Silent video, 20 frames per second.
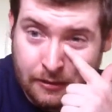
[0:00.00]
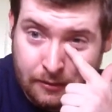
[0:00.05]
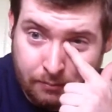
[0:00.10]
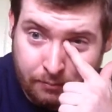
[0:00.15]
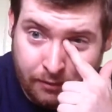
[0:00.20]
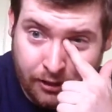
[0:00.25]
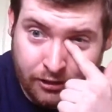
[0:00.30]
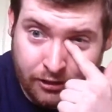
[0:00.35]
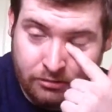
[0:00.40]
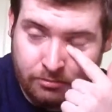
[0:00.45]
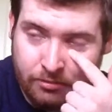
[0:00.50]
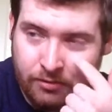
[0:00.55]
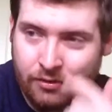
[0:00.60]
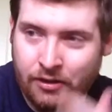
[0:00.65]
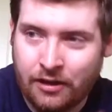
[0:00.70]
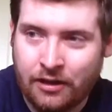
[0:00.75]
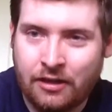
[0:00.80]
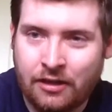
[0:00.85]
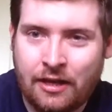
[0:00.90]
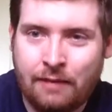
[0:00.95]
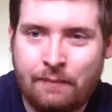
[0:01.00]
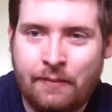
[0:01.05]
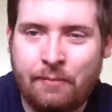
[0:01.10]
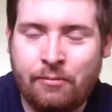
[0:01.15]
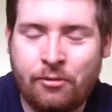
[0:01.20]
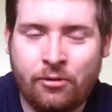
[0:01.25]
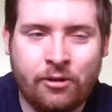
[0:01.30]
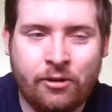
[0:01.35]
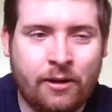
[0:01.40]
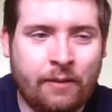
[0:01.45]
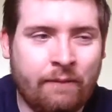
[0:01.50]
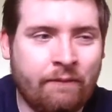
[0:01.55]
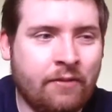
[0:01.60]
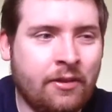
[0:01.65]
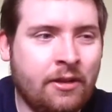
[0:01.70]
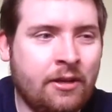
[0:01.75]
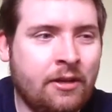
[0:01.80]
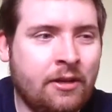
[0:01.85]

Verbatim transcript: But I also remember like a lot of people um,